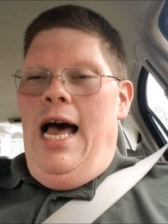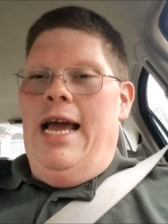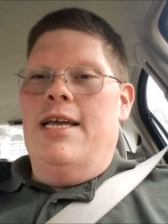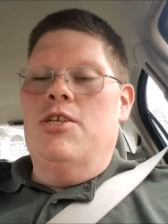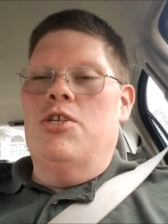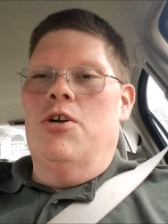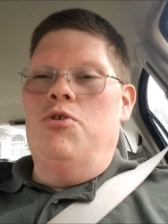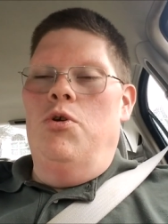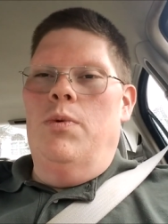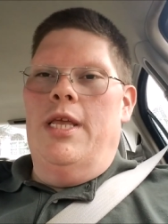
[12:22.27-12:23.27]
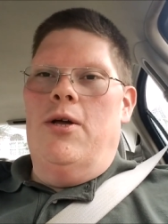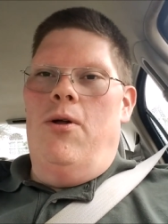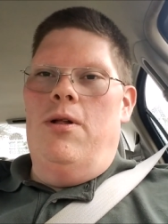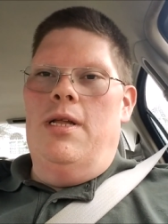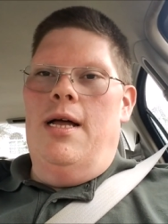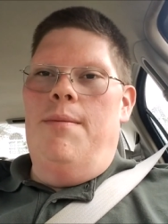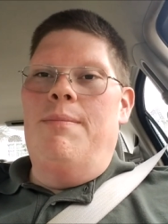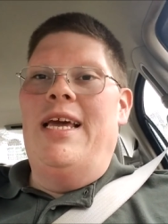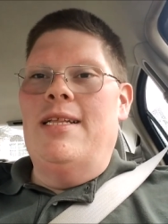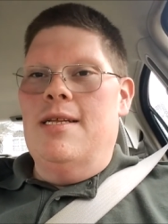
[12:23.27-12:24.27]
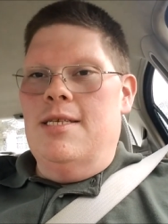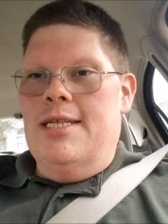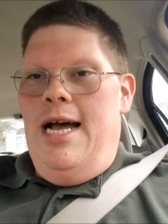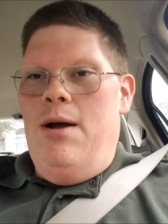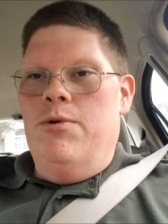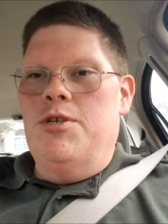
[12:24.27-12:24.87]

I can start doing what they call a uh, maintenance diet,